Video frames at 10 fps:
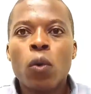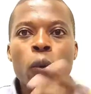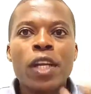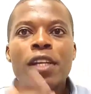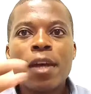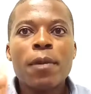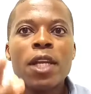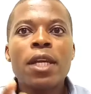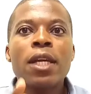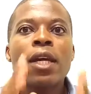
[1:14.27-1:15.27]
when
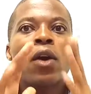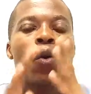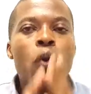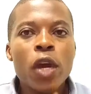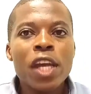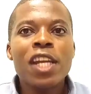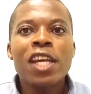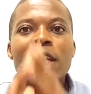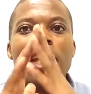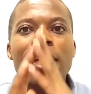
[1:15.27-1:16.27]
determining when
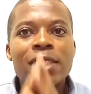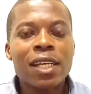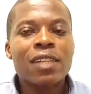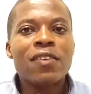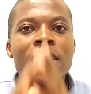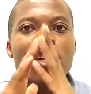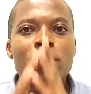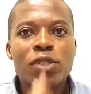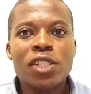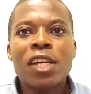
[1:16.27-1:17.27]
exactly
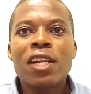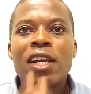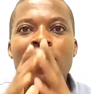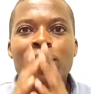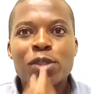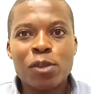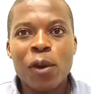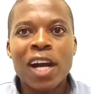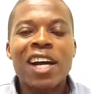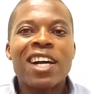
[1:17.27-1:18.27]
to sell your
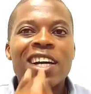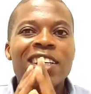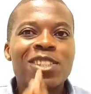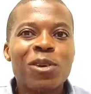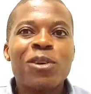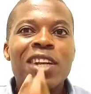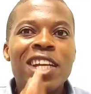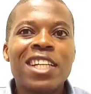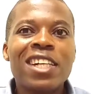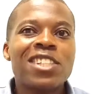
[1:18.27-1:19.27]
stock. So
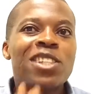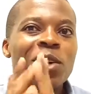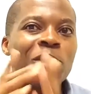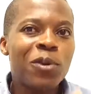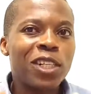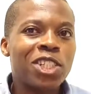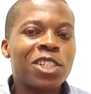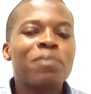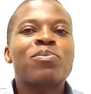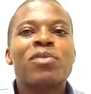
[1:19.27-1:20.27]
let us
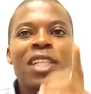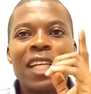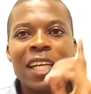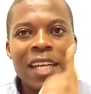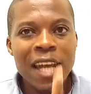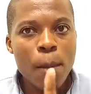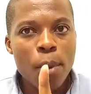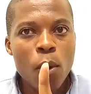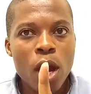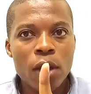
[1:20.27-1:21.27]
watch.
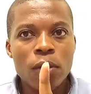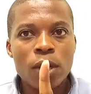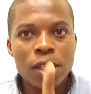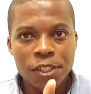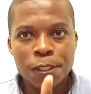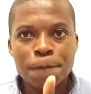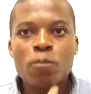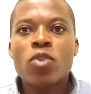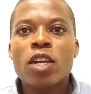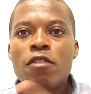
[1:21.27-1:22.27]
Number 1 is,
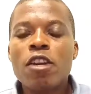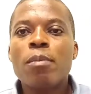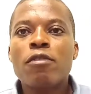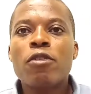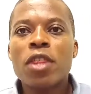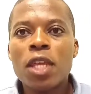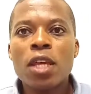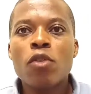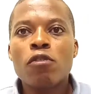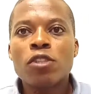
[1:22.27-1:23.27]
even before
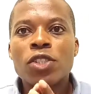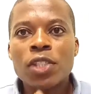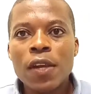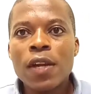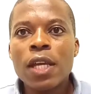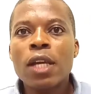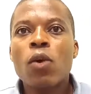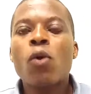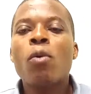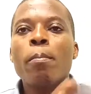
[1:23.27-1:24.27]
thinking of
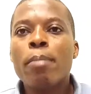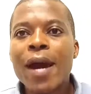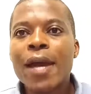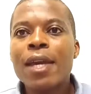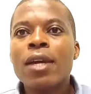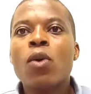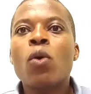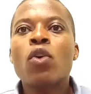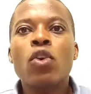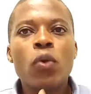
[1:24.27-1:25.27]
selling or buying
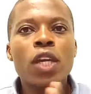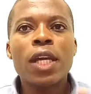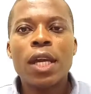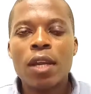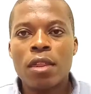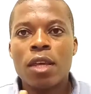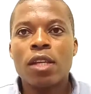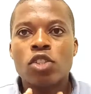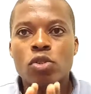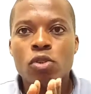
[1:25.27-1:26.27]
or doing
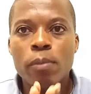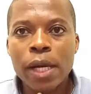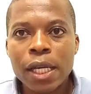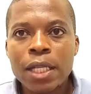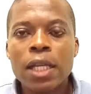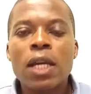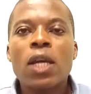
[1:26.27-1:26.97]
anything in the stock market,